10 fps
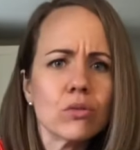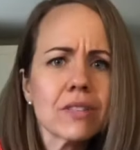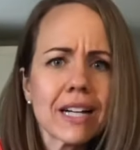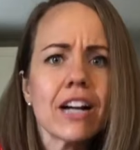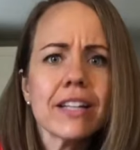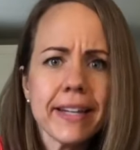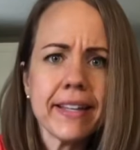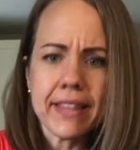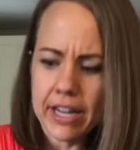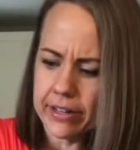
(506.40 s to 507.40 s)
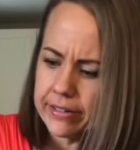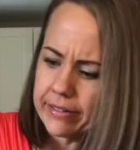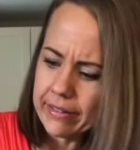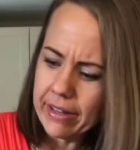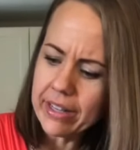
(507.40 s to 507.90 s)
like I'll get in there,
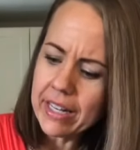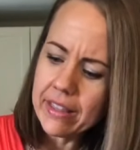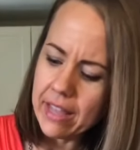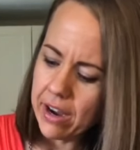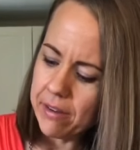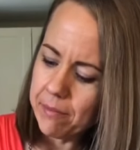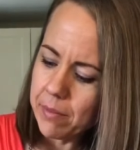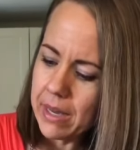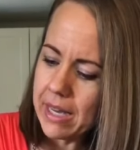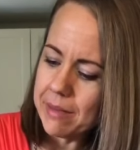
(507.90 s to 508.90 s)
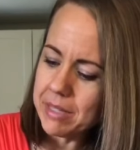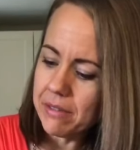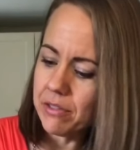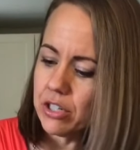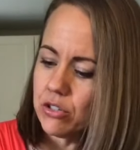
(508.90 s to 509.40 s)
but I'm
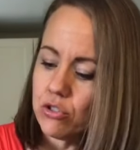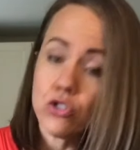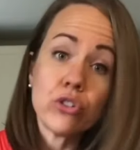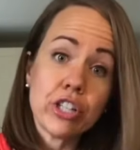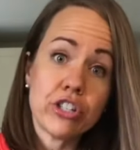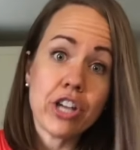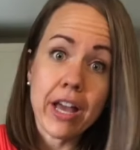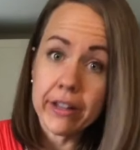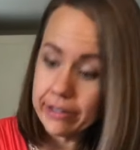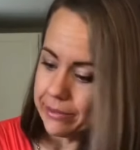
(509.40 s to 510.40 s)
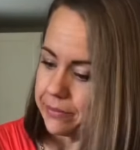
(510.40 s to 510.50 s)
definitely no Julia Child.